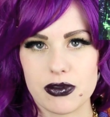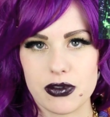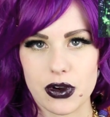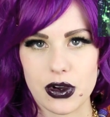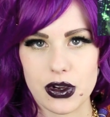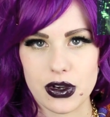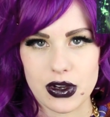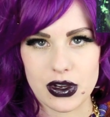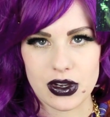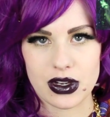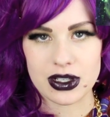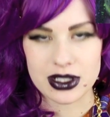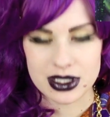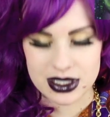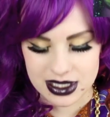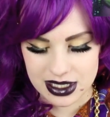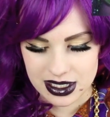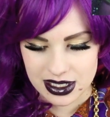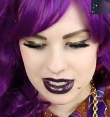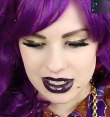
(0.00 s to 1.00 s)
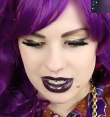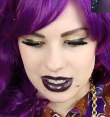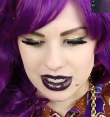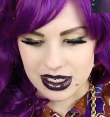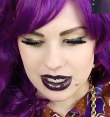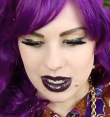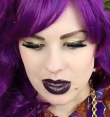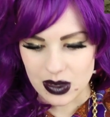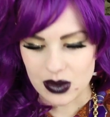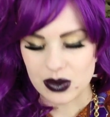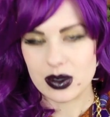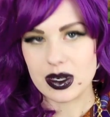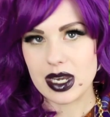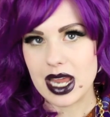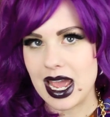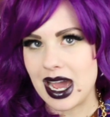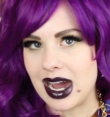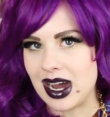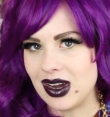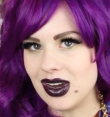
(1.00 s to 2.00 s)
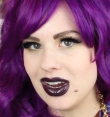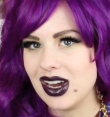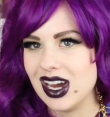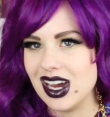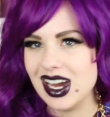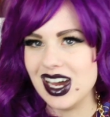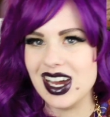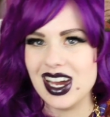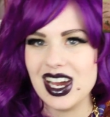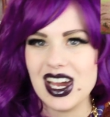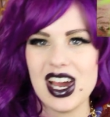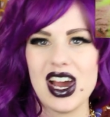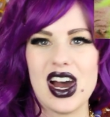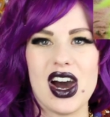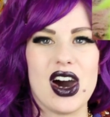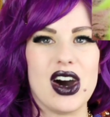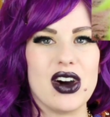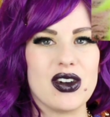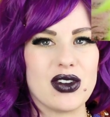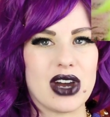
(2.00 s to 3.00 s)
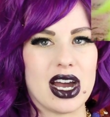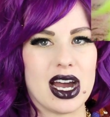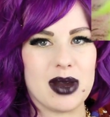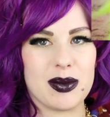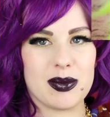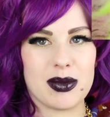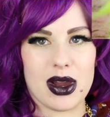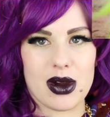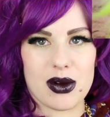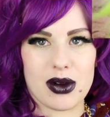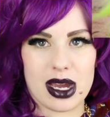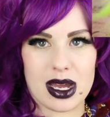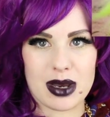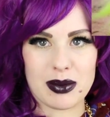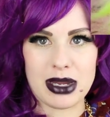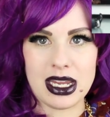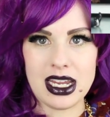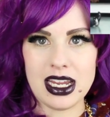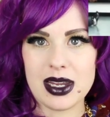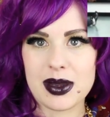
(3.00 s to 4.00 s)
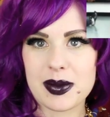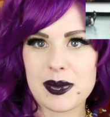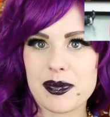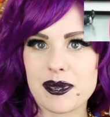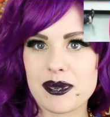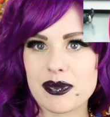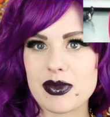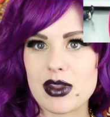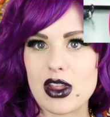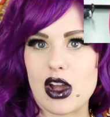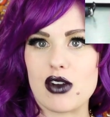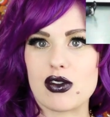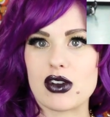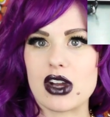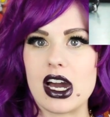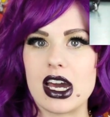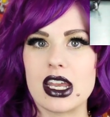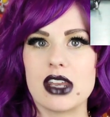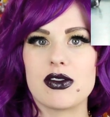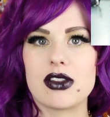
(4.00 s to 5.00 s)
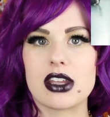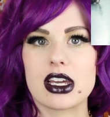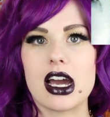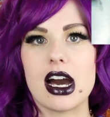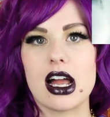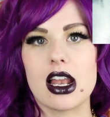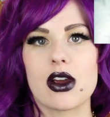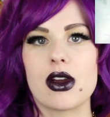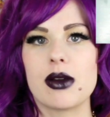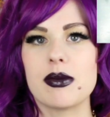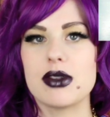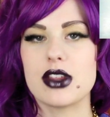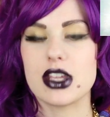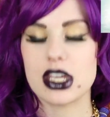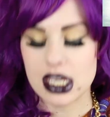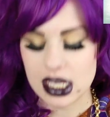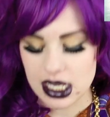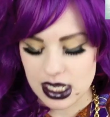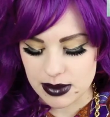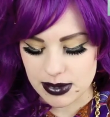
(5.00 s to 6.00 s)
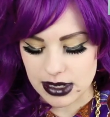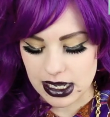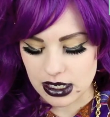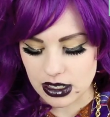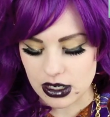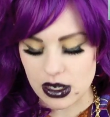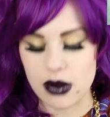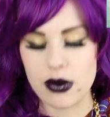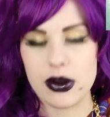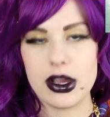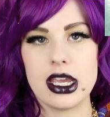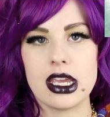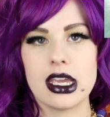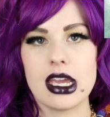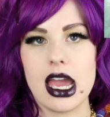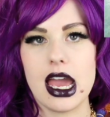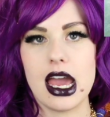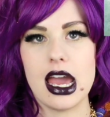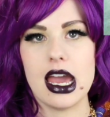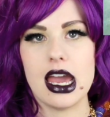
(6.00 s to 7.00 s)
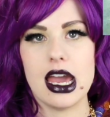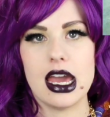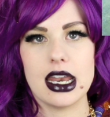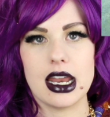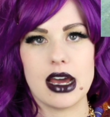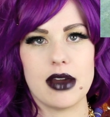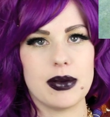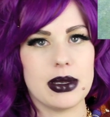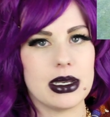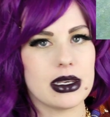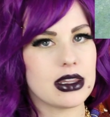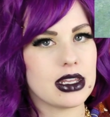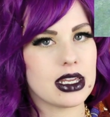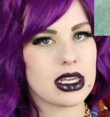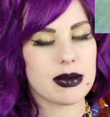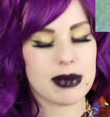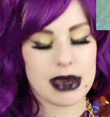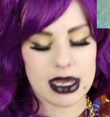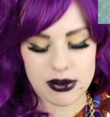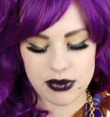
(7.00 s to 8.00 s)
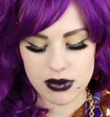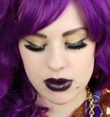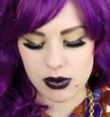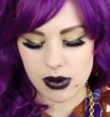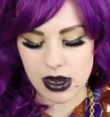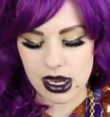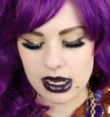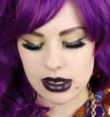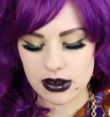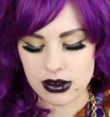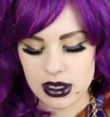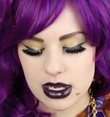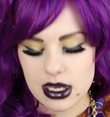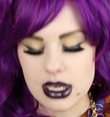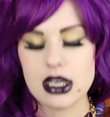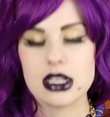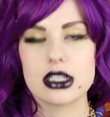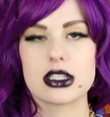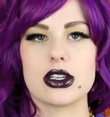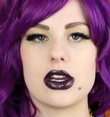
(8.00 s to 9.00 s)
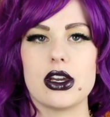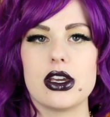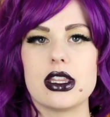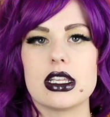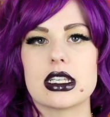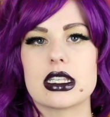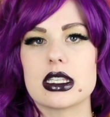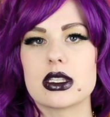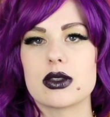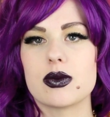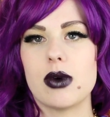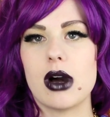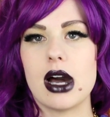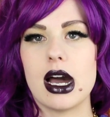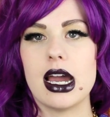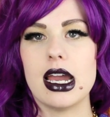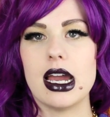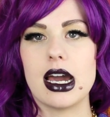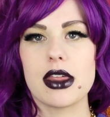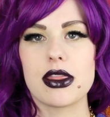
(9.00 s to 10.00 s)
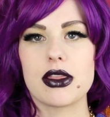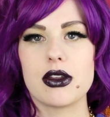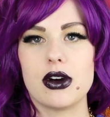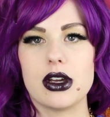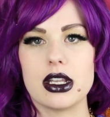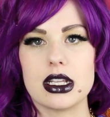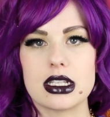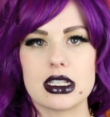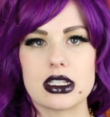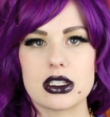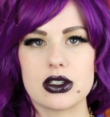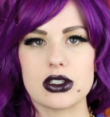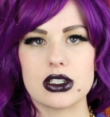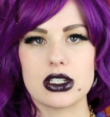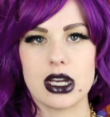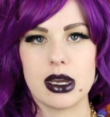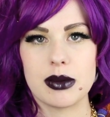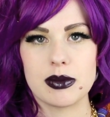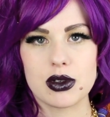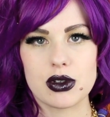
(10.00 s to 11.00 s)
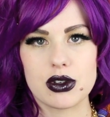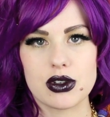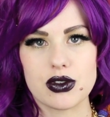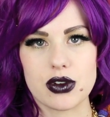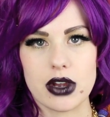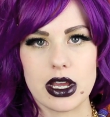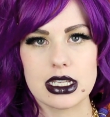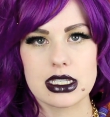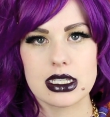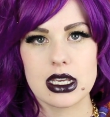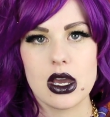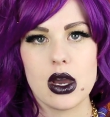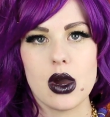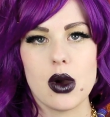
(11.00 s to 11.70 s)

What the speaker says: photos now of around me of kind of the colour I'm thinking about going, and I've been thinking about it for a while, so this is why I thought this is a good time to address